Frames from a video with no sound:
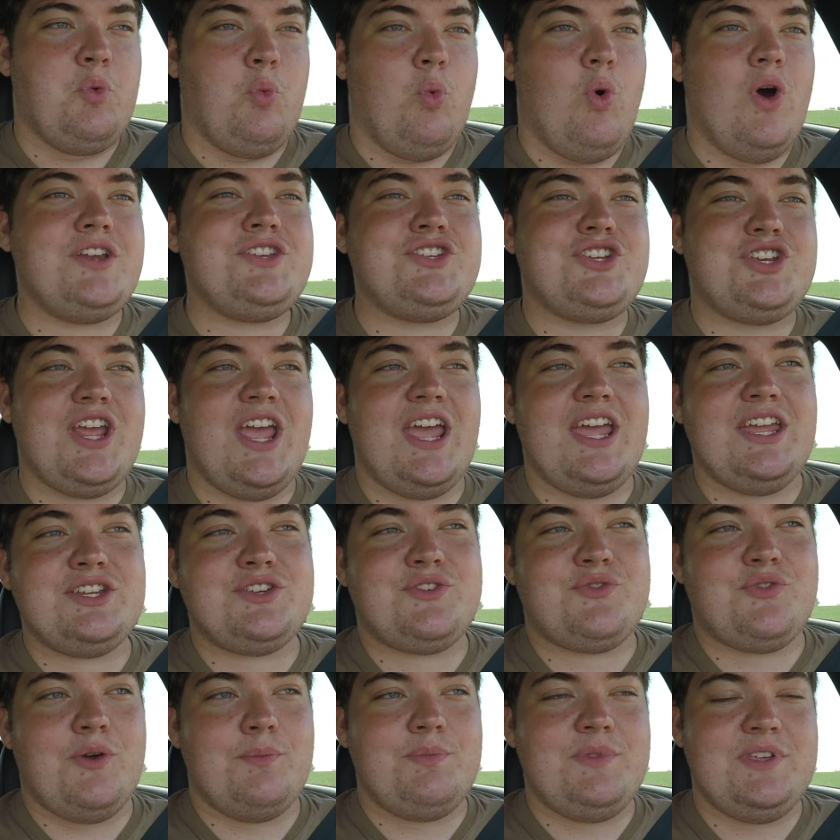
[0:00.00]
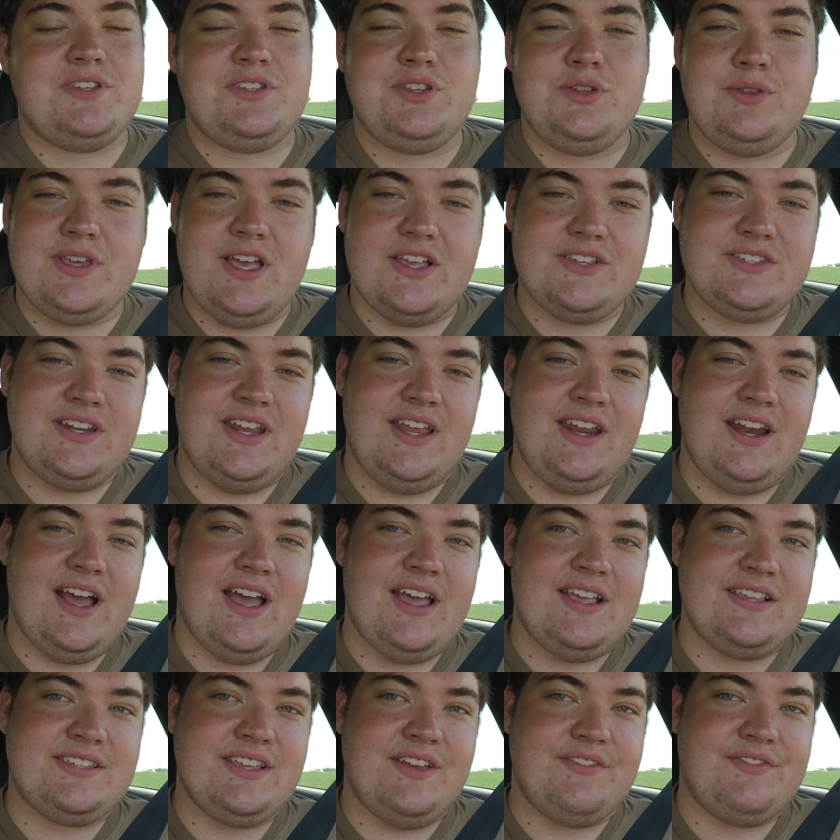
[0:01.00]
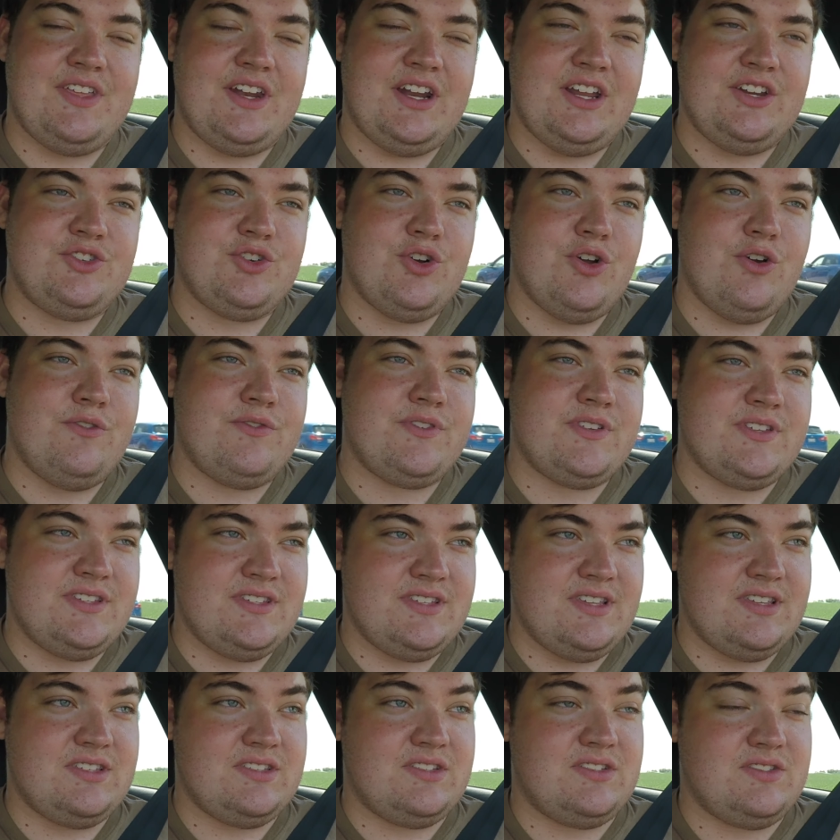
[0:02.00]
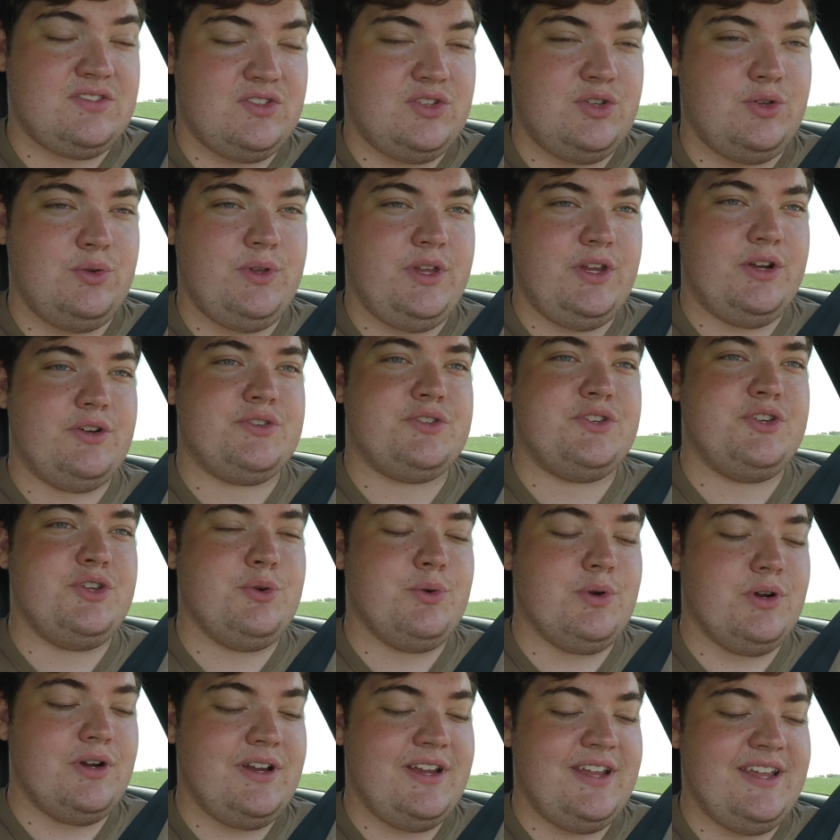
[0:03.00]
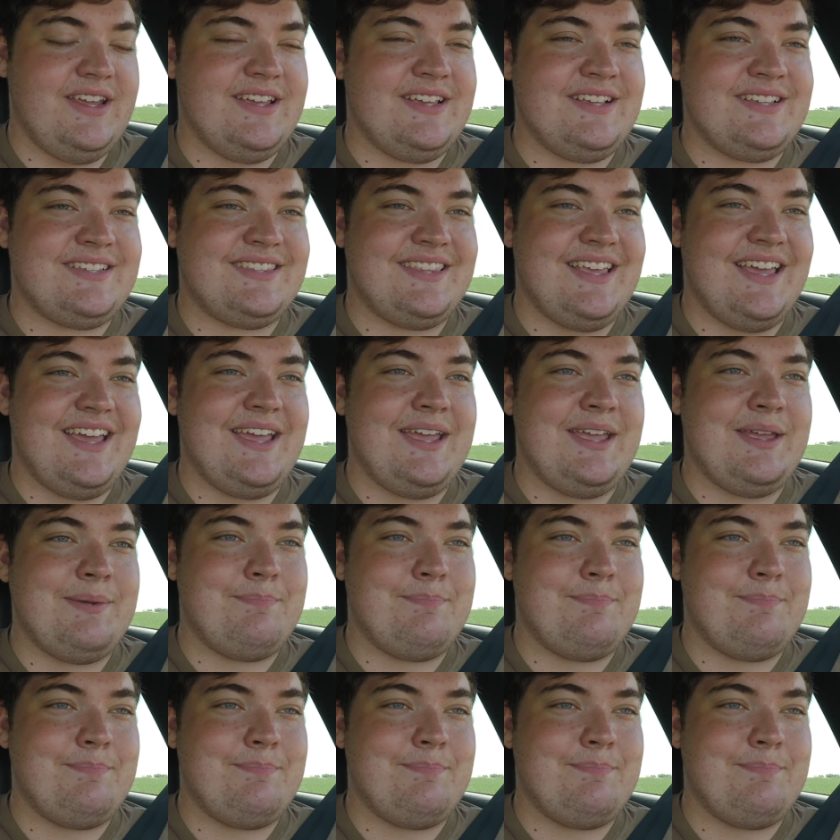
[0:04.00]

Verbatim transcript: One change from the two thousand eight I S F that I drove, because this is two years newer, is they